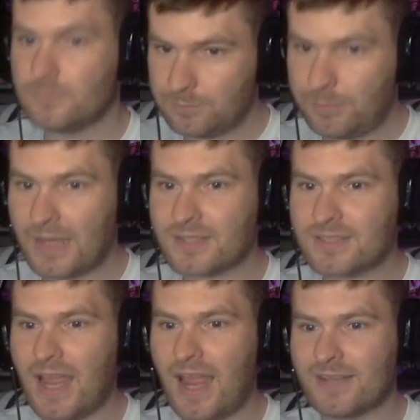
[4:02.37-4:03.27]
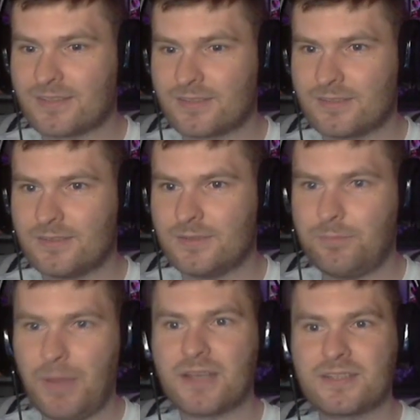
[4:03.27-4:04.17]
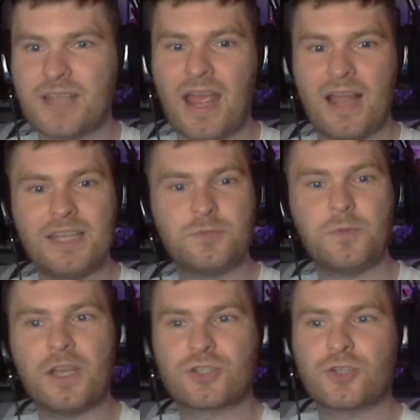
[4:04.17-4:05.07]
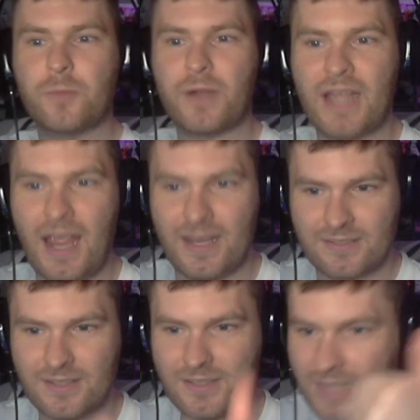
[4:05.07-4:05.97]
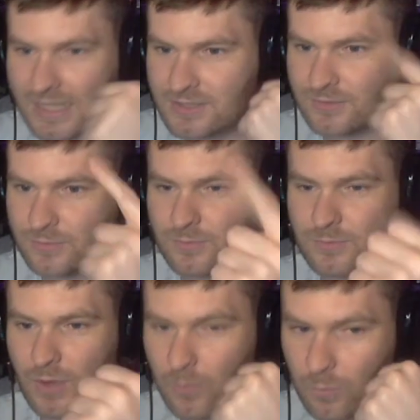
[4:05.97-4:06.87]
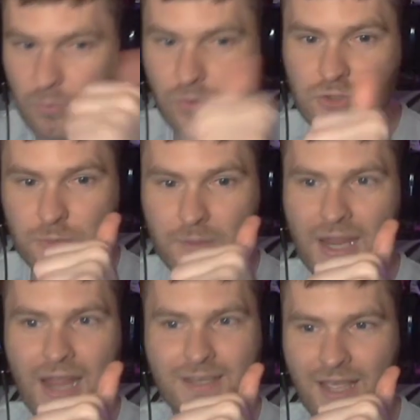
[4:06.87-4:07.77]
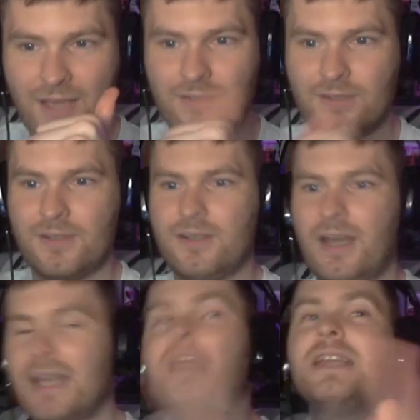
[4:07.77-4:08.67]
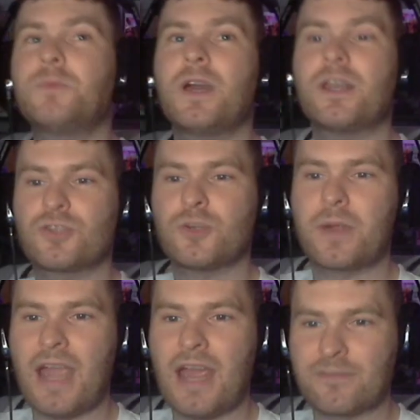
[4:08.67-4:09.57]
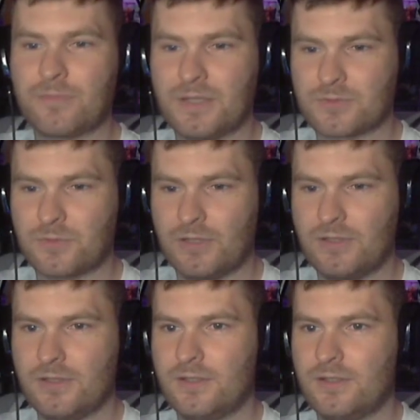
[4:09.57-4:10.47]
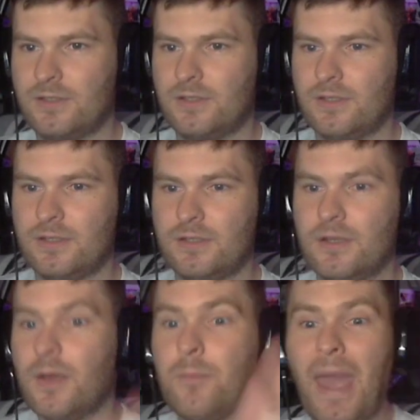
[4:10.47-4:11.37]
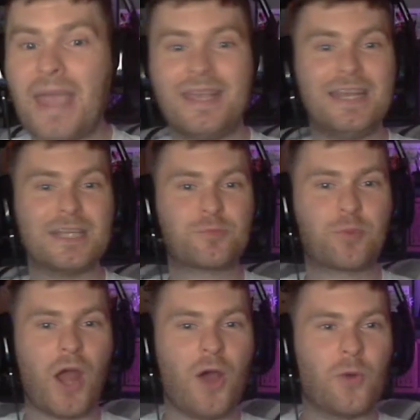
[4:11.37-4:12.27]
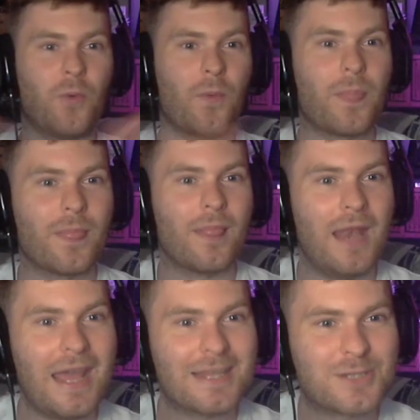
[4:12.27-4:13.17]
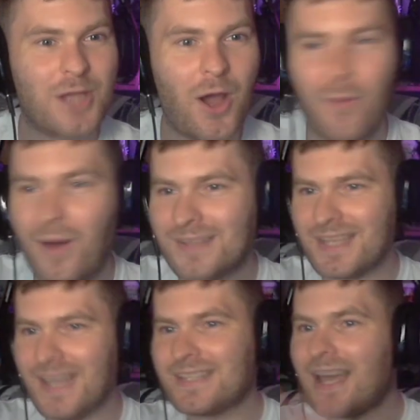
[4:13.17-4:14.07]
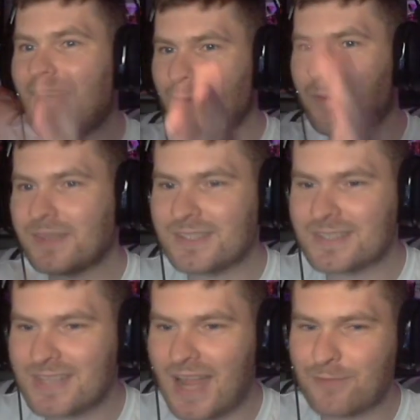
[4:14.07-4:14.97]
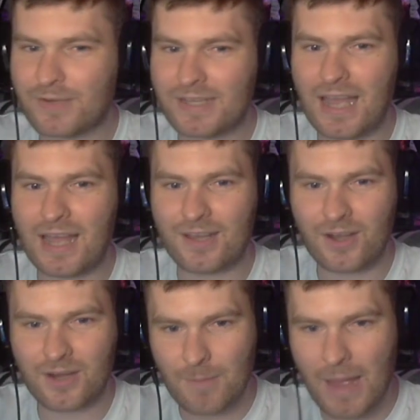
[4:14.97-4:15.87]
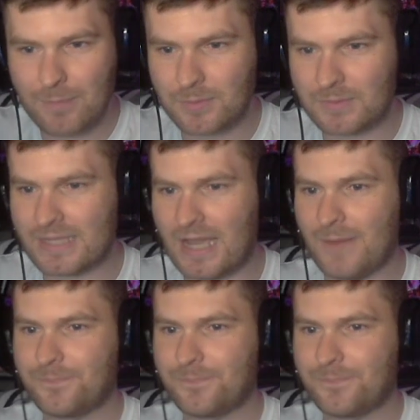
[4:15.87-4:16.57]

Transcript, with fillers: Better start. Better start. At least we got a summer card. That's one summer card down. At least we got a summer card from this one. Becky Lynch Pro. Let's go. I'll take that. I wanted to start for the catalogue. I'm happy with that.